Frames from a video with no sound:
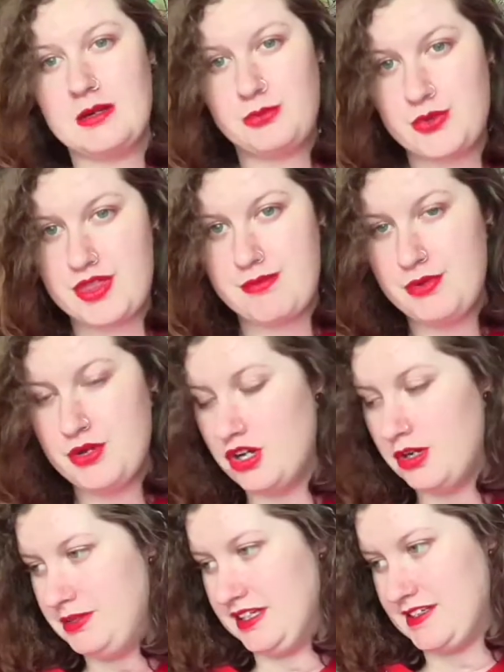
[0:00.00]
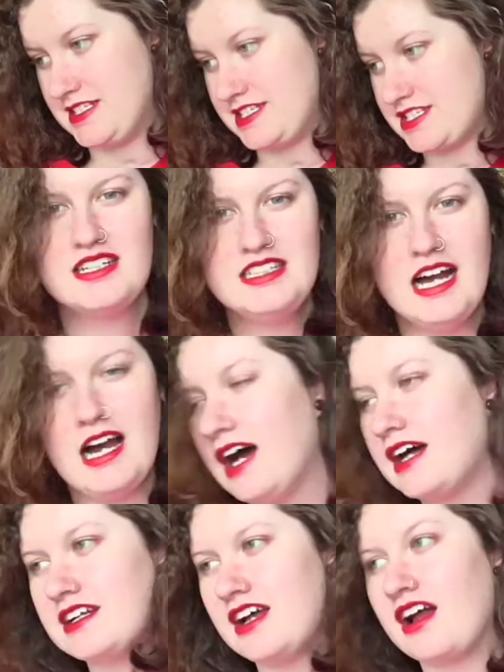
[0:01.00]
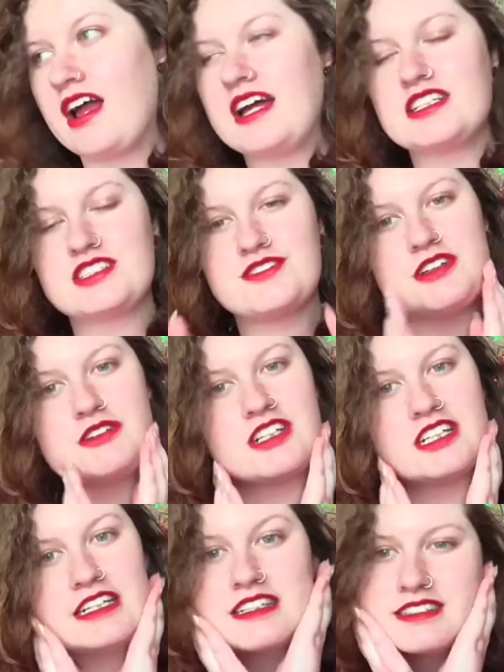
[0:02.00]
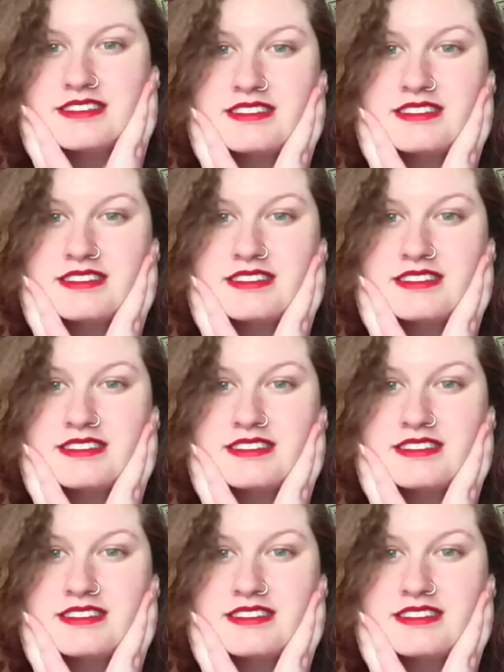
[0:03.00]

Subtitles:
up with purpose. Yeah, I don't know. I just feel really,